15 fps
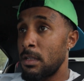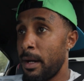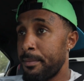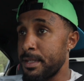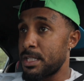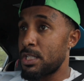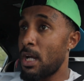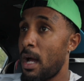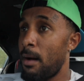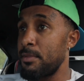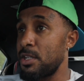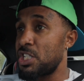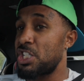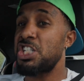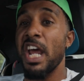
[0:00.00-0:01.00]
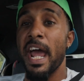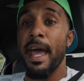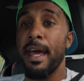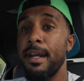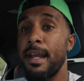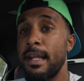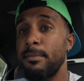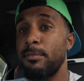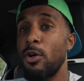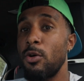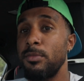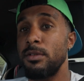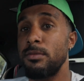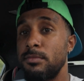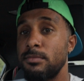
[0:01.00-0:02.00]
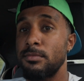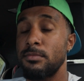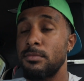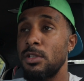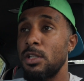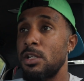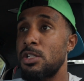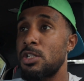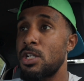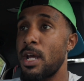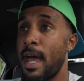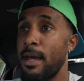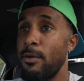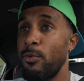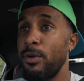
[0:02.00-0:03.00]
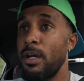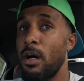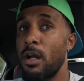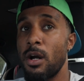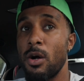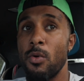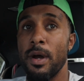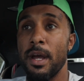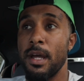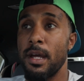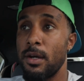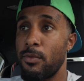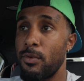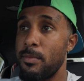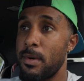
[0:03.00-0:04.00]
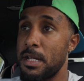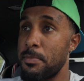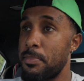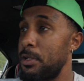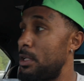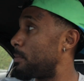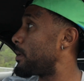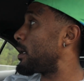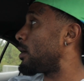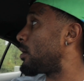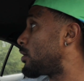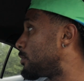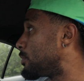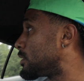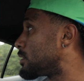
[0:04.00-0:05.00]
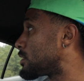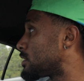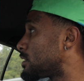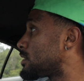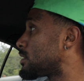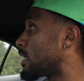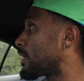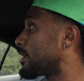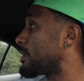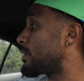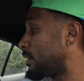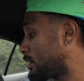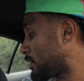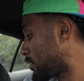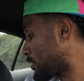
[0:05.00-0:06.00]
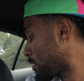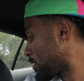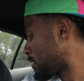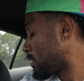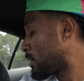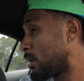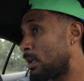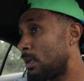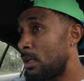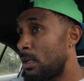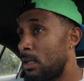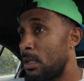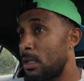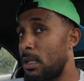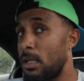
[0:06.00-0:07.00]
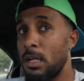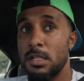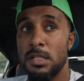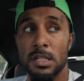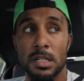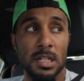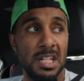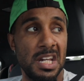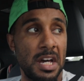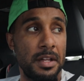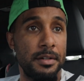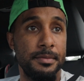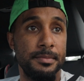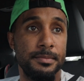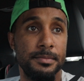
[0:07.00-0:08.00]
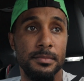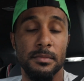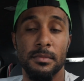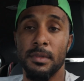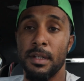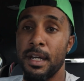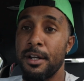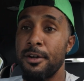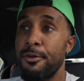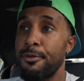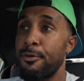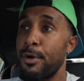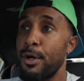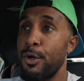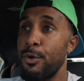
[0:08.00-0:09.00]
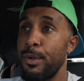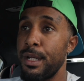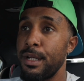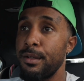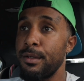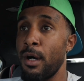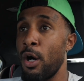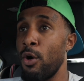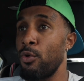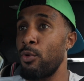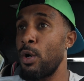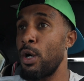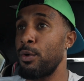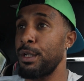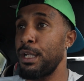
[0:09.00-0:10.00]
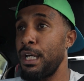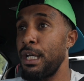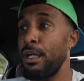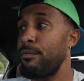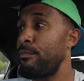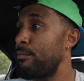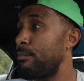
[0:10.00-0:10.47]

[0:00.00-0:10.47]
I'm just chatting at the moment. Just chatting. We on our way. We about to pull up at home in just a second here. Get our shit together. get on the road with it. On the road again.